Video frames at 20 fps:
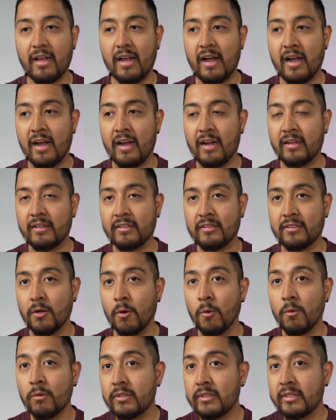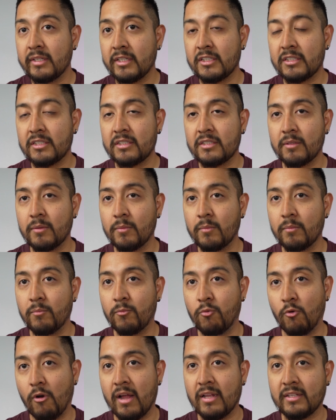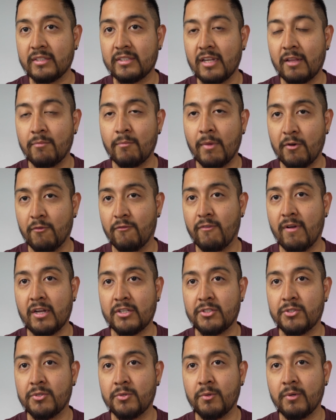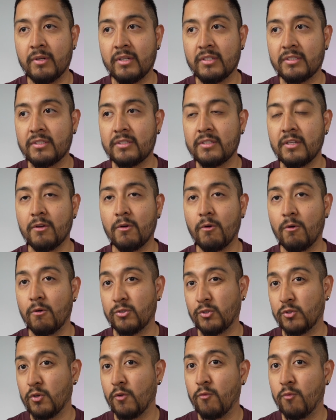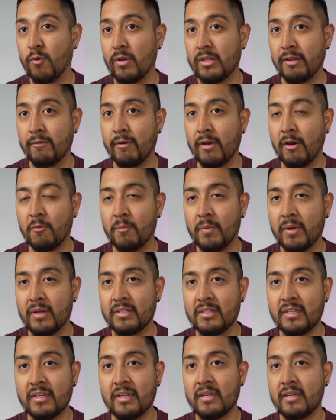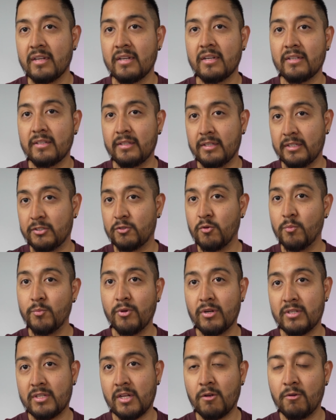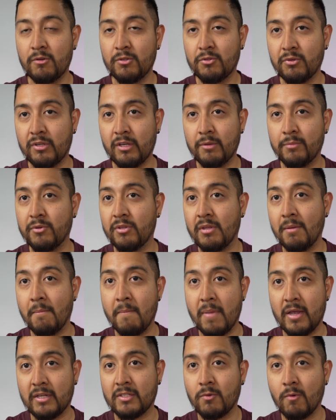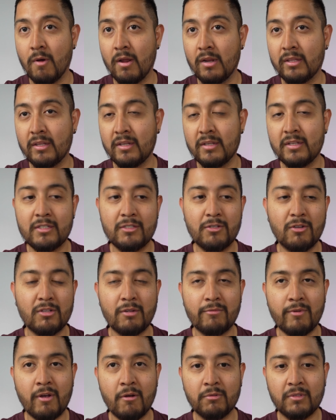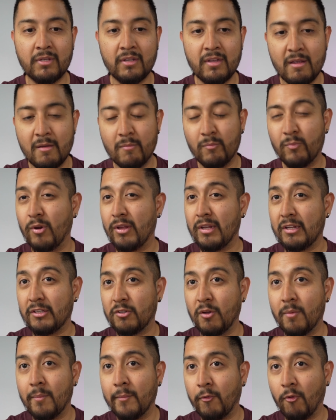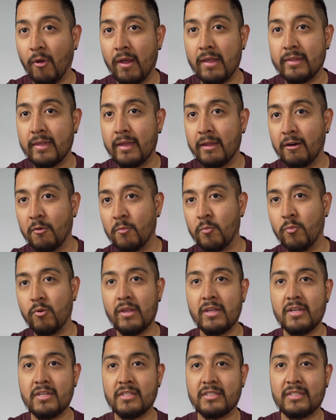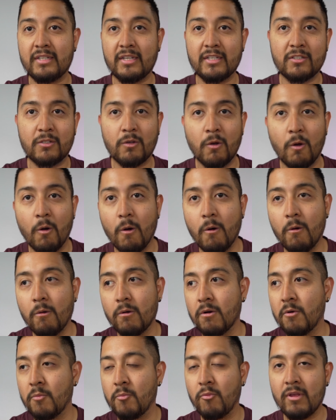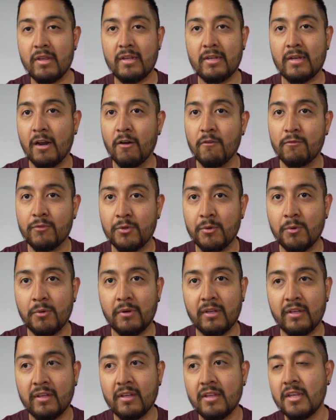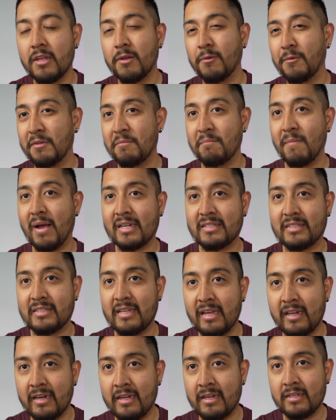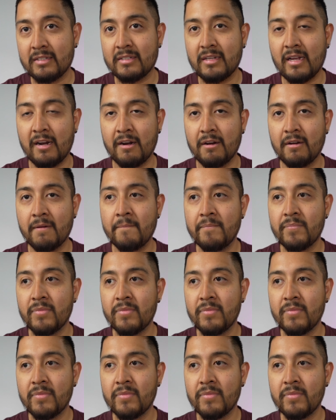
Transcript: and all these brands and manufacturers or software developers, these computers are going to give you the best quality. It's not about playing Tomb Raider or playing CSGO or playing Call of Duty with max settings and